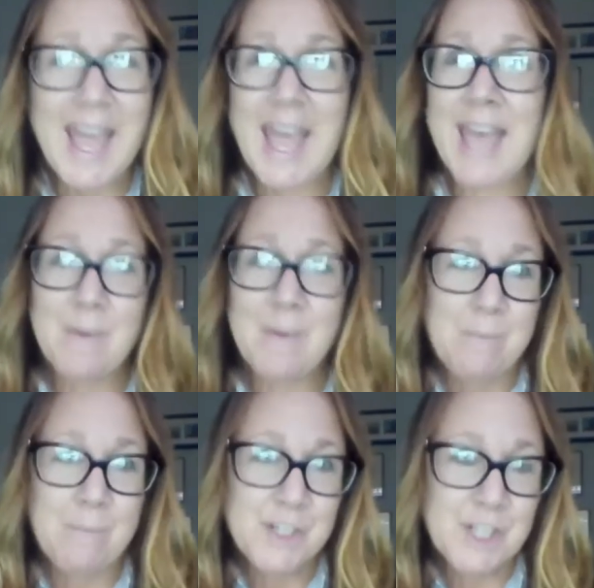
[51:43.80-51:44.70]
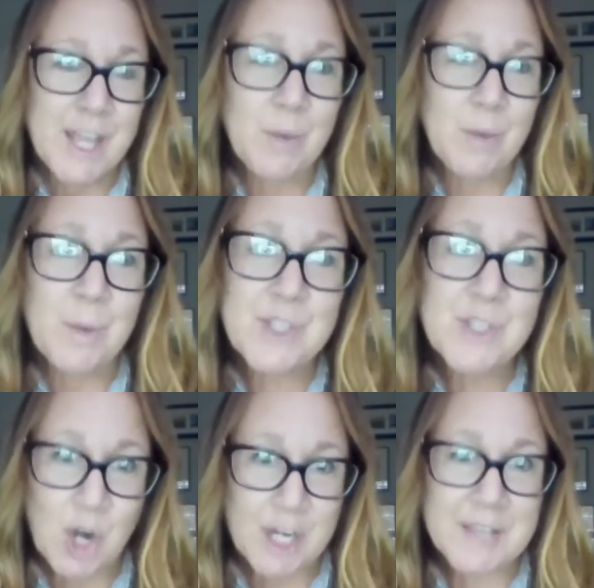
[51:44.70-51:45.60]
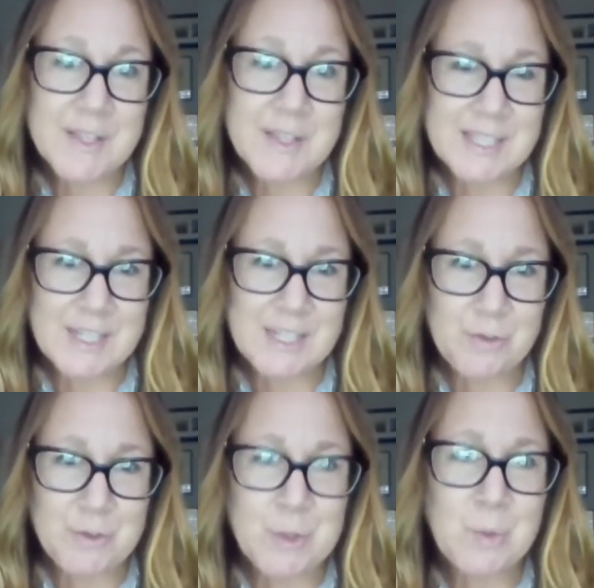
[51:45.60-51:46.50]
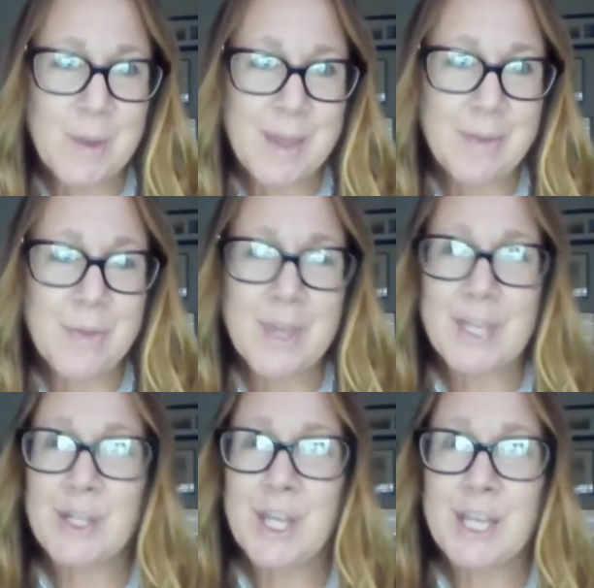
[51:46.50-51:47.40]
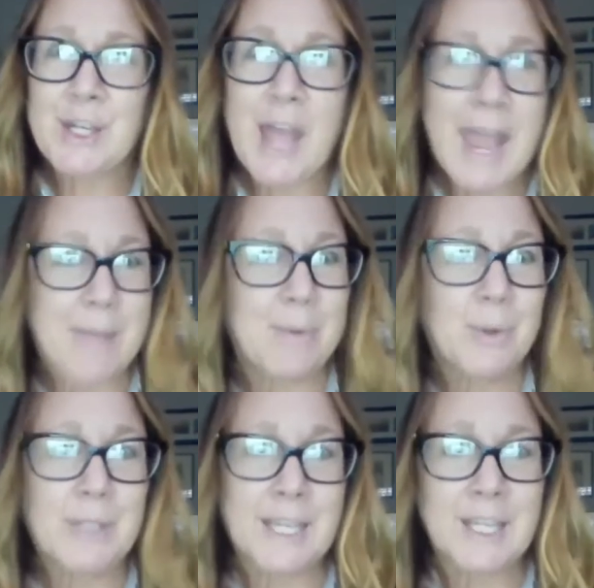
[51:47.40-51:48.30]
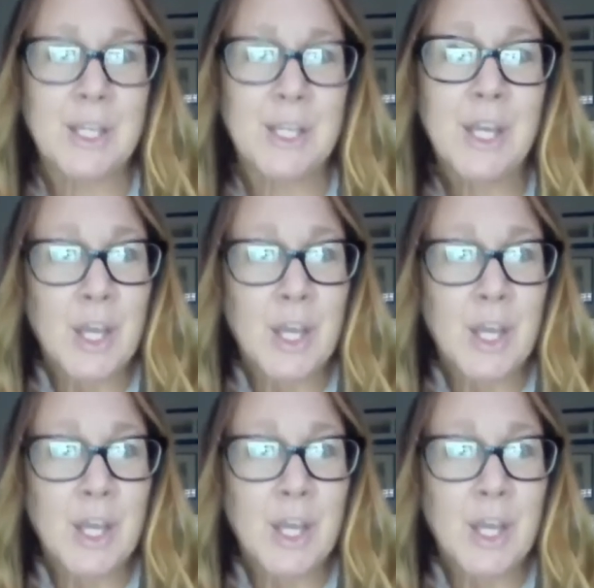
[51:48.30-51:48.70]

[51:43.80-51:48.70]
And much like we started this interview with in enabling